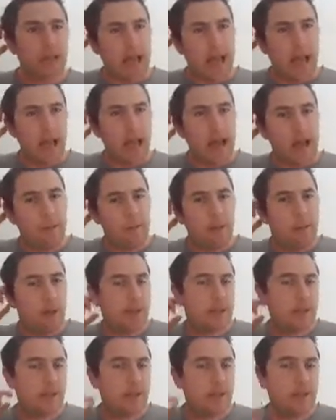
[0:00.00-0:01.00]

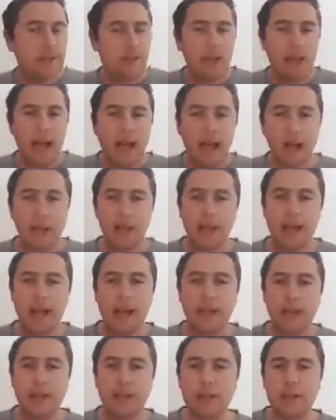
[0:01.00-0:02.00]
and I would
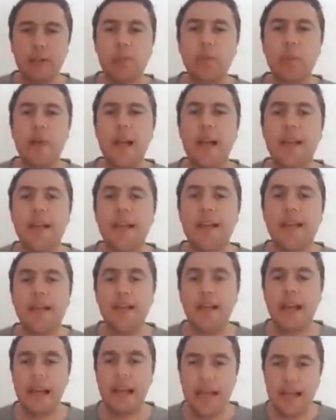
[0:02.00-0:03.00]
like you to write
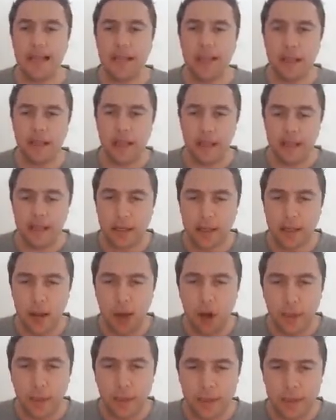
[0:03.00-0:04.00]
in the
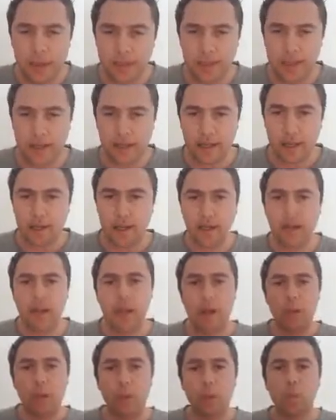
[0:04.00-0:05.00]
comment section
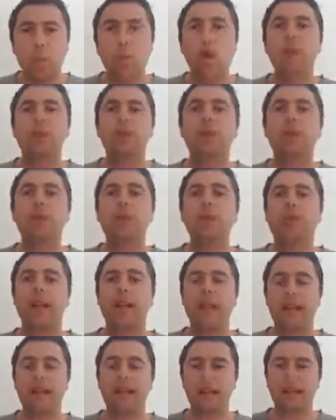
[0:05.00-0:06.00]
what you
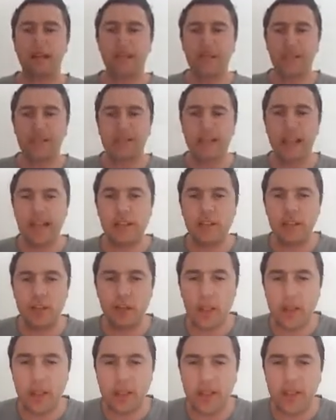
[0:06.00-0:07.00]
think the potential
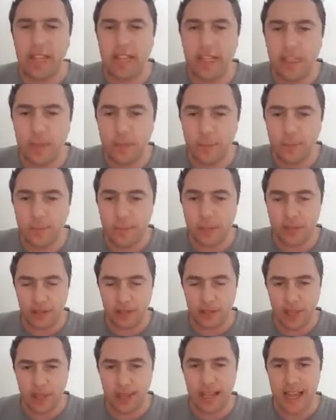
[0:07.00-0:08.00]
themes
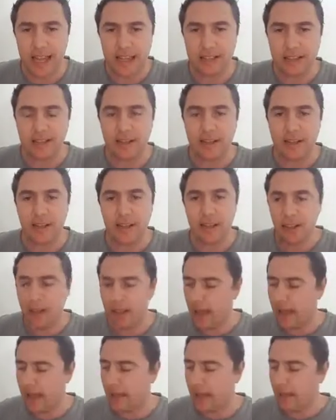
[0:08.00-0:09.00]
to this
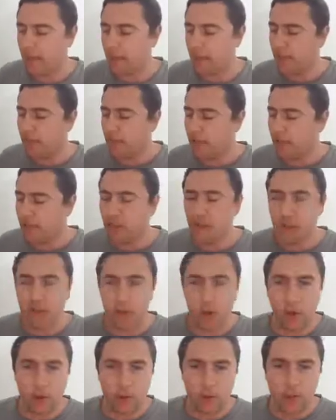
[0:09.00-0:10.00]

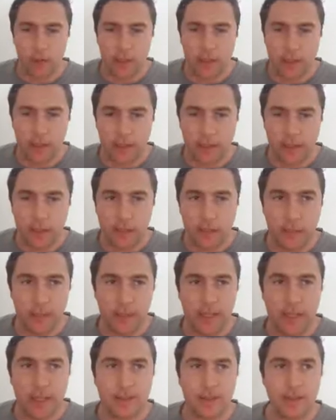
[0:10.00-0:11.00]
story could
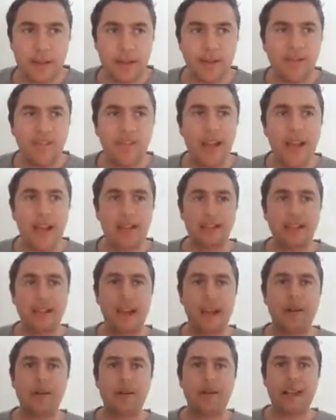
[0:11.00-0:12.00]
be. So the first
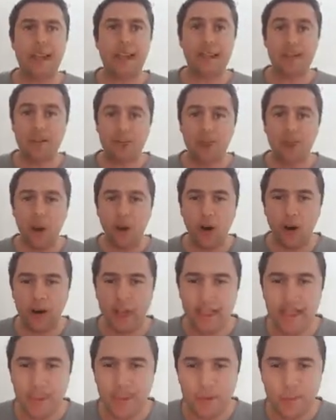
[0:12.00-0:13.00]
character is
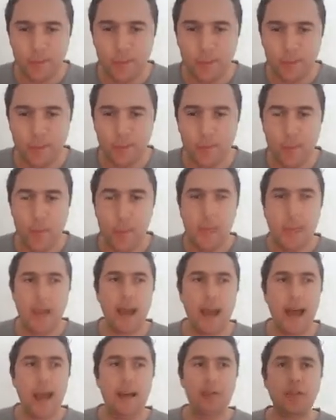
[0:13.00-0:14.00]
Tony.
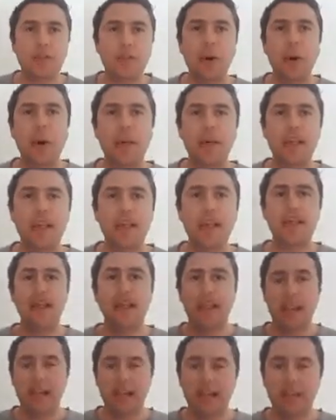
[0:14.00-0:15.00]
Tony
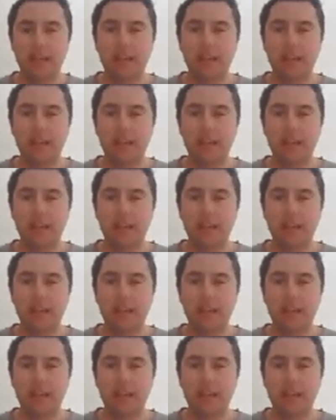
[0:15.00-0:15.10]
is a